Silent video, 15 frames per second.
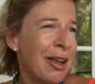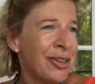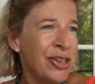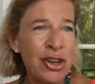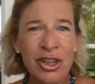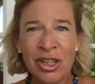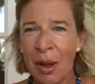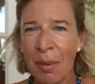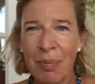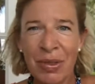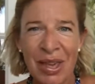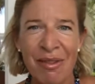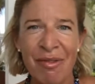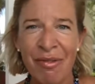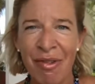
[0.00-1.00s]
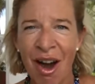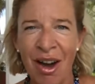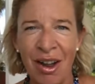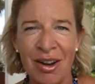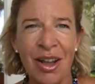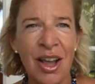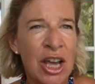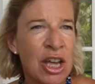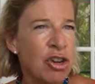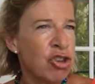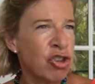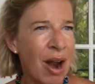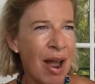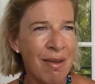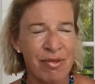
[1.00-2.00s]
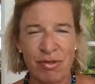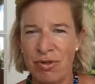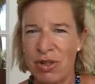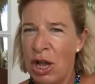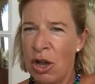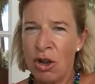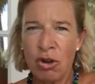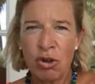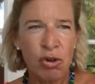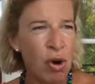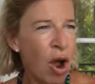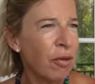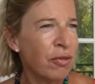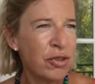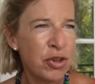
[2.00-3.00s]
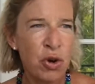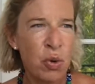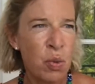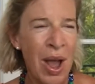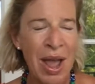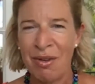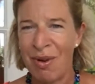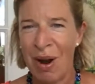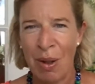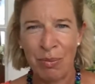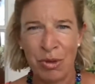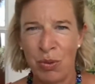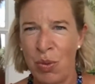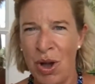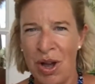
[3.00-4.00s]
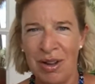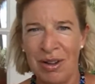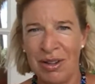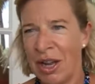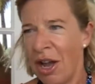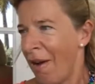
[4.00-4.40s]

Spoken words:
Do something fun. Travel. Graft your way around the world.